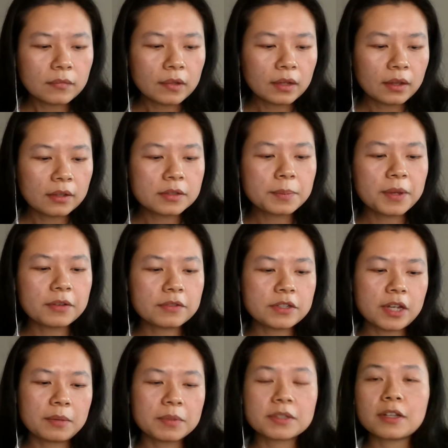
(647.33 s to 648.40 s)
It's a bit of a
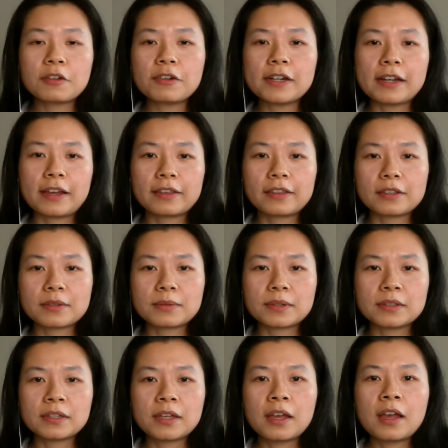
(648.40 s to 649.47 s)
shame because I really like this one.
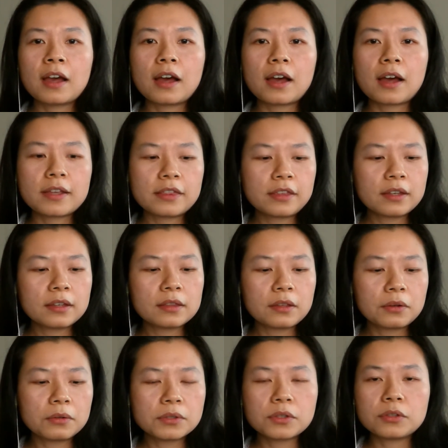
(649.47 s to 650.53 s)
I think they
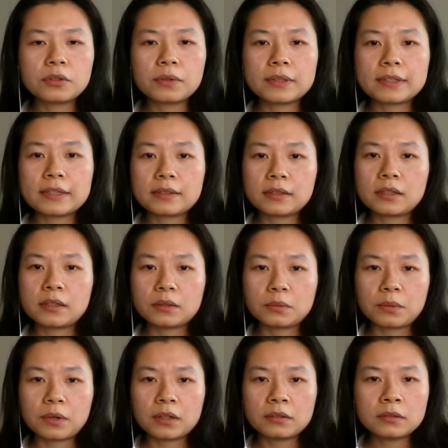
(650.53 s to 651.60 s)
also do a tinted
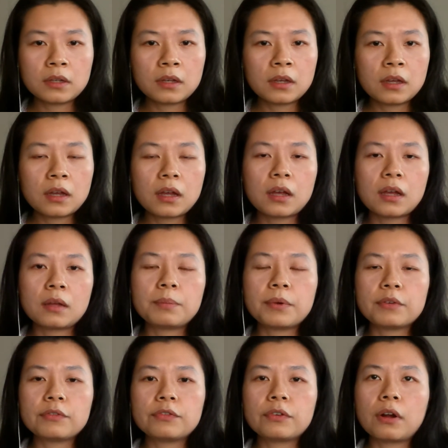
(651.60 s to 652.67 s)
one,
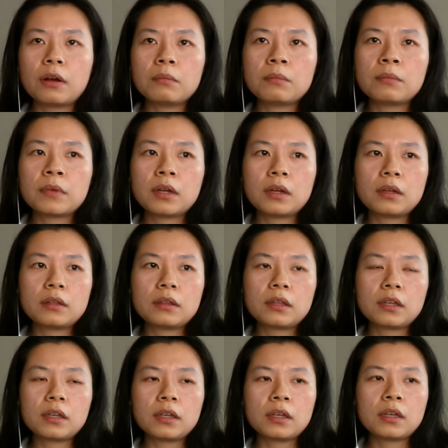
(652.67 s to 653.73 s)
but from
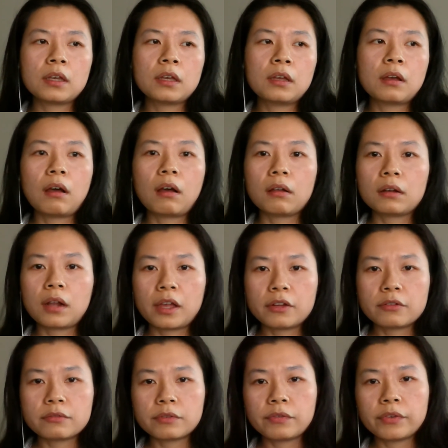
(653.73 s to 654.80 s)
the
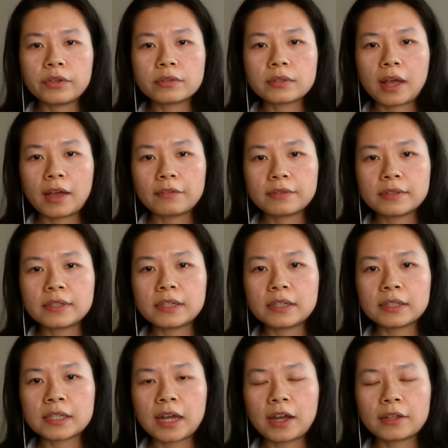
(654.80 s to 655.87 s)
online reviews I've
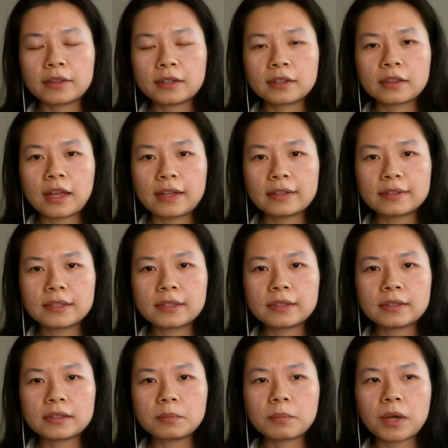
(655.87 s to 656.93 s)
seen, I think that
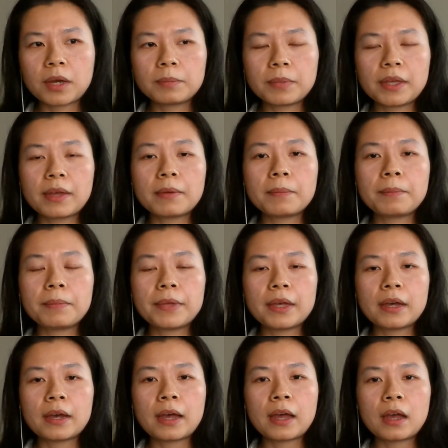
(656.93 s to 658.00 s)
tint might be
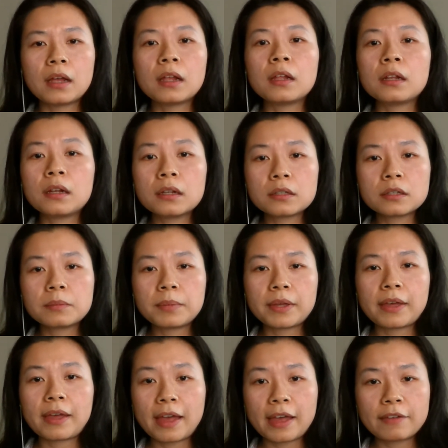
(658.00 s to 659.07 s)
a little bit
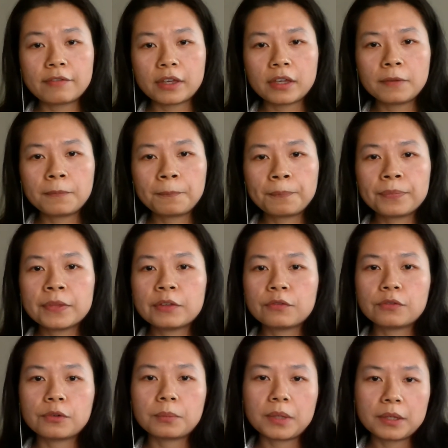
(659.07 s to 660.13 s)
heavy
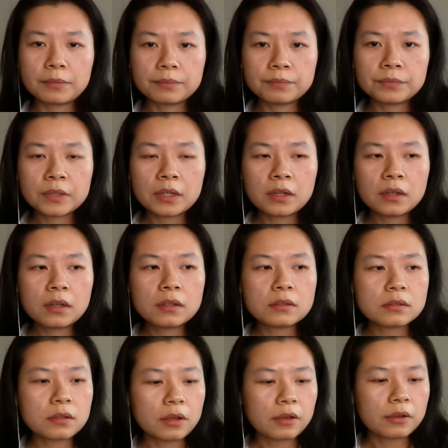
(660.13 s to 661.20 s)
for me.
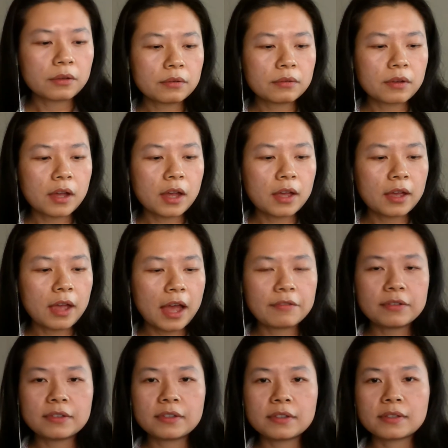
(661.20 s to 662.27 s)
So I
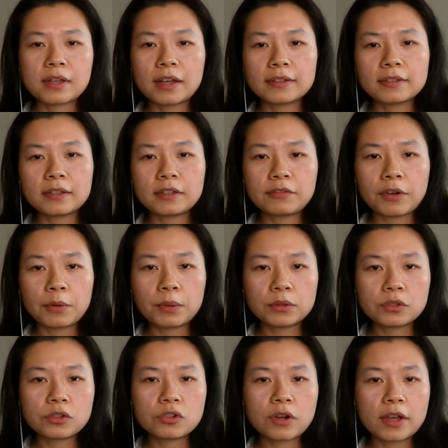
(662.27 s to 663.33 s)
haven't decided if I want
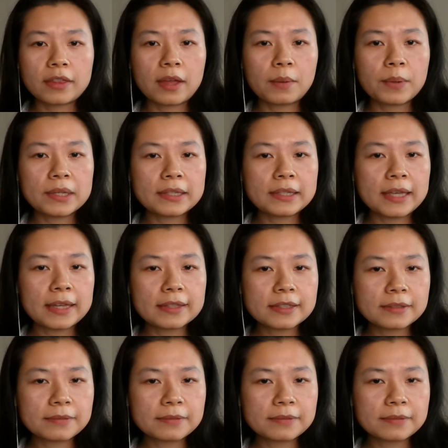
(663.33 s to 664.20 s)
to try that one yet.